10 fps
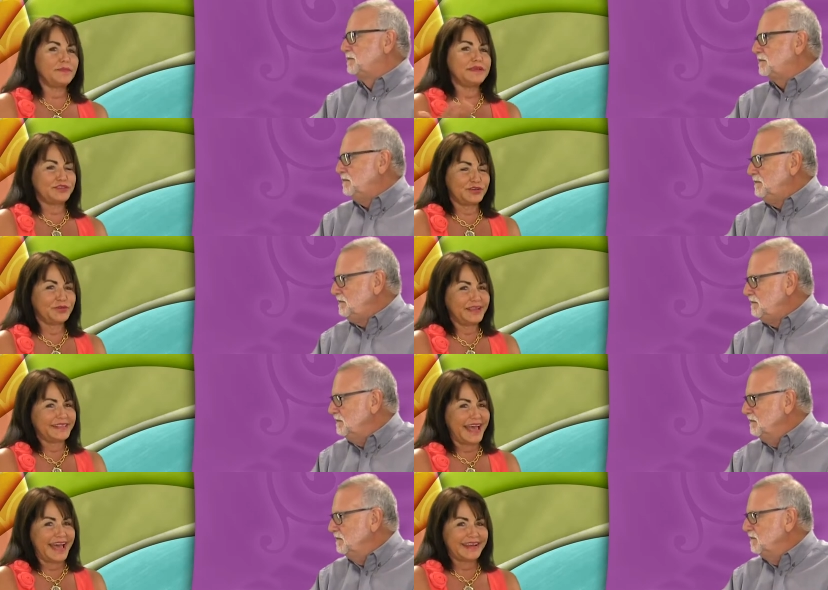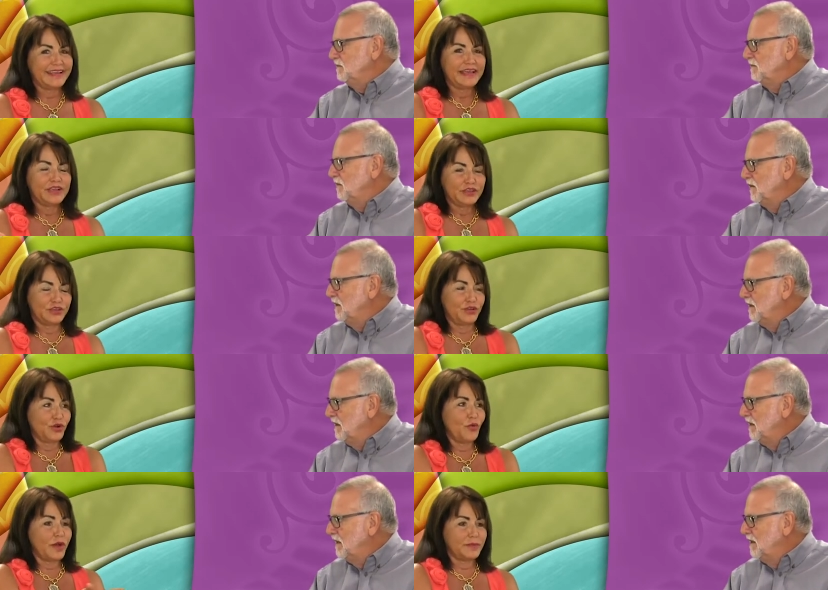Speaker 1: to be doing that.
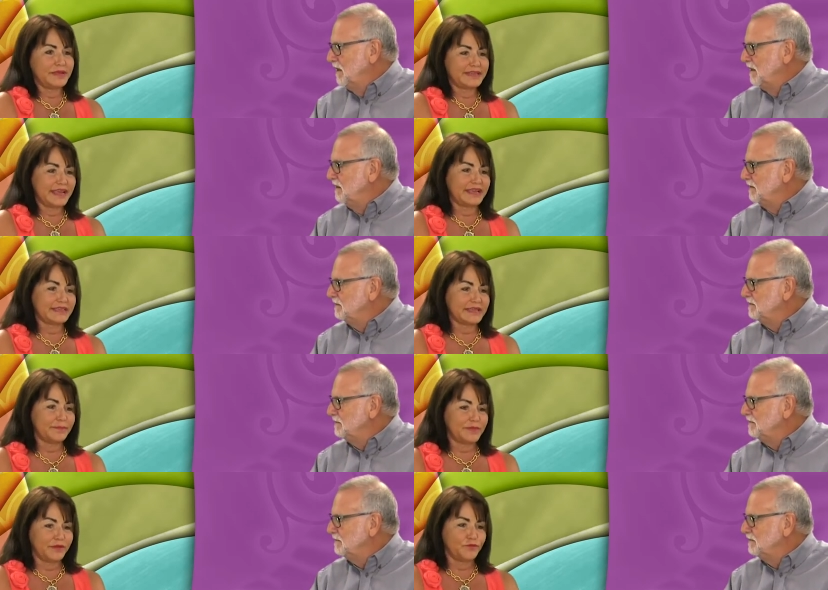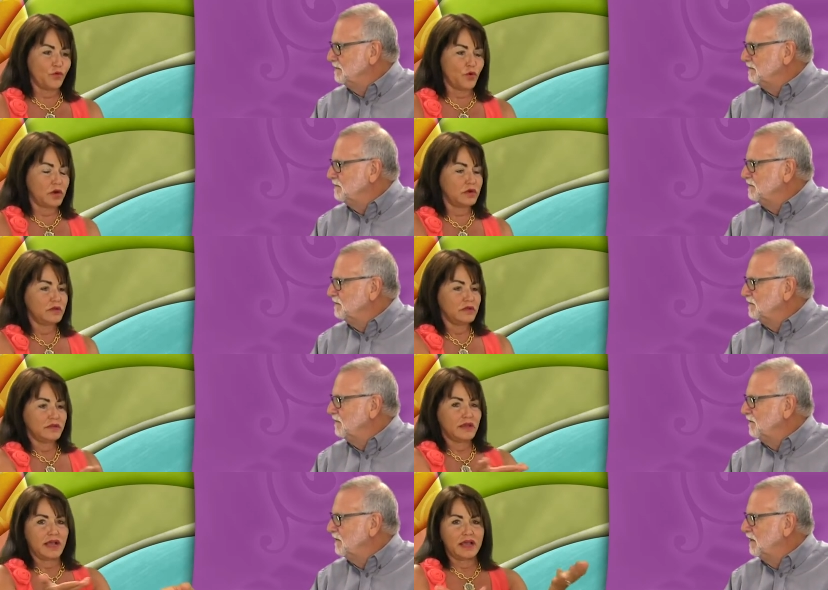You don't want to be taking something for
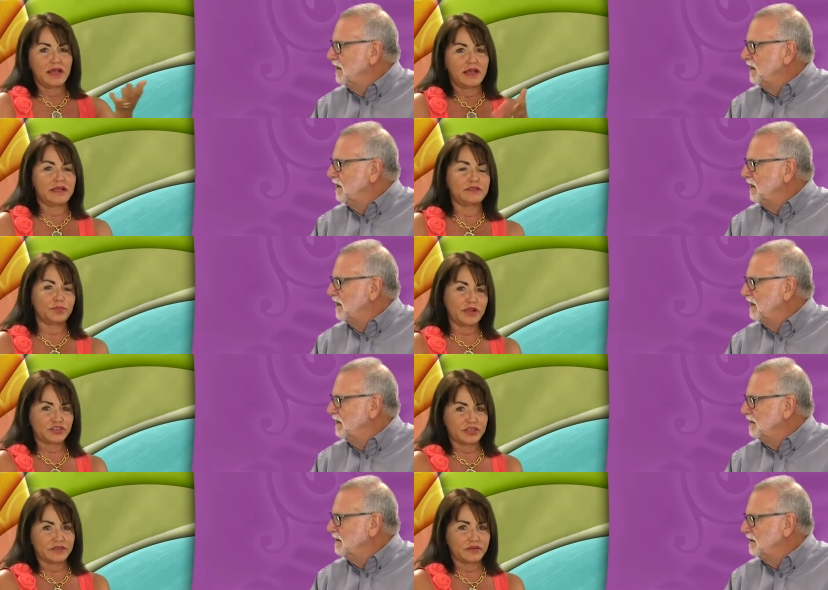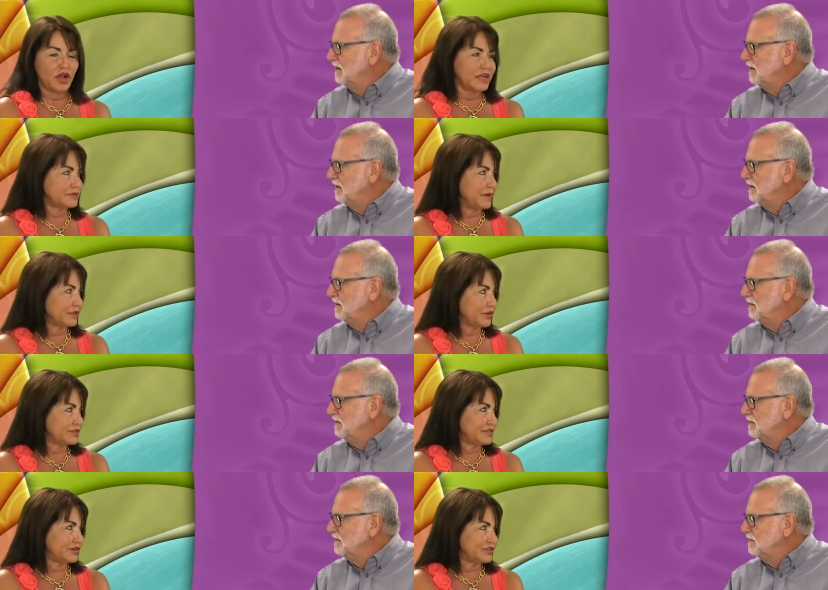a depression caused by
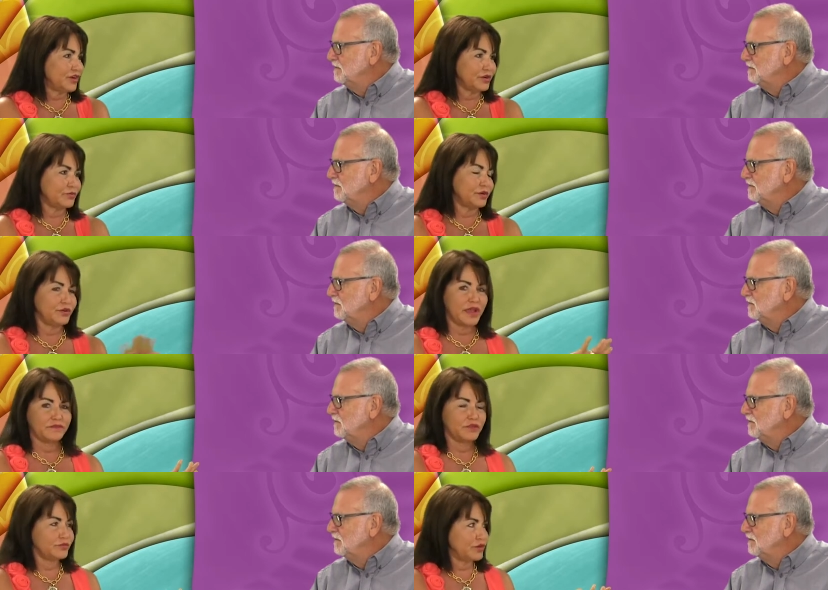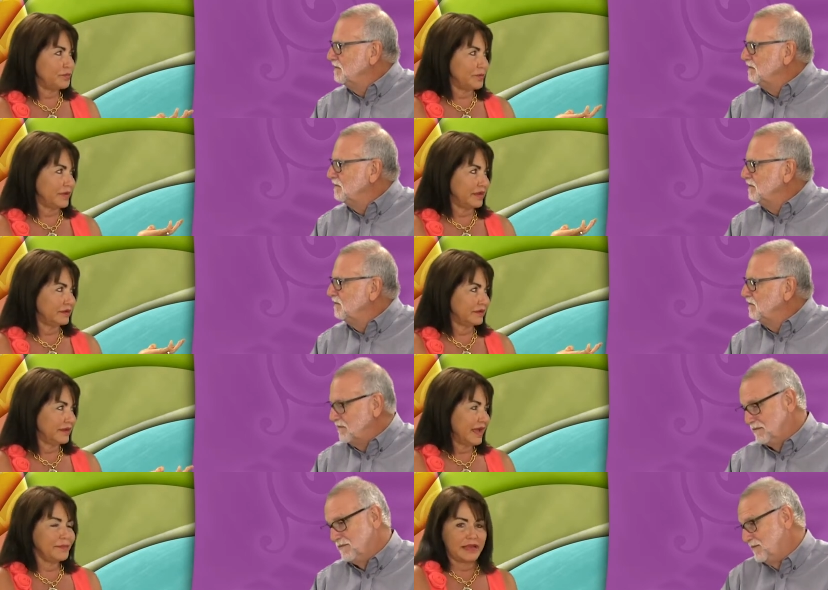low serotonin when you have low dopamine.
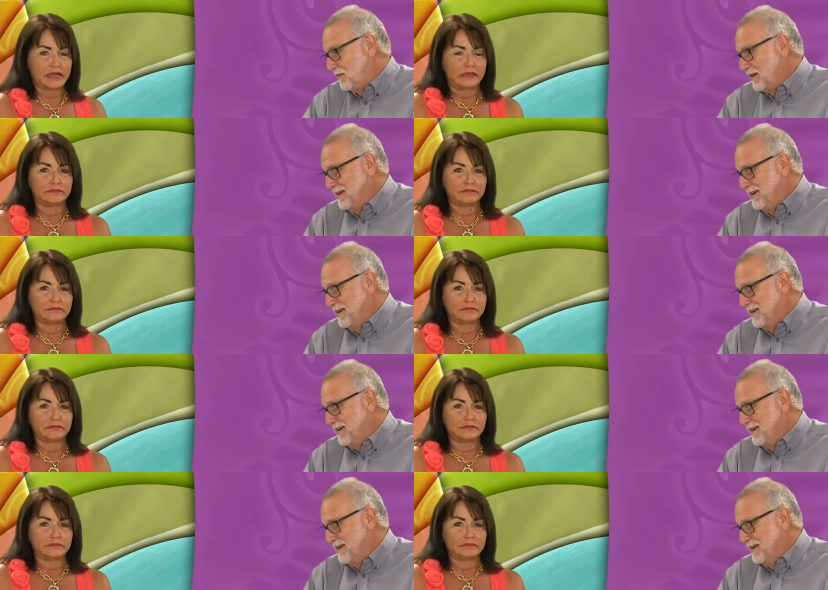I mean,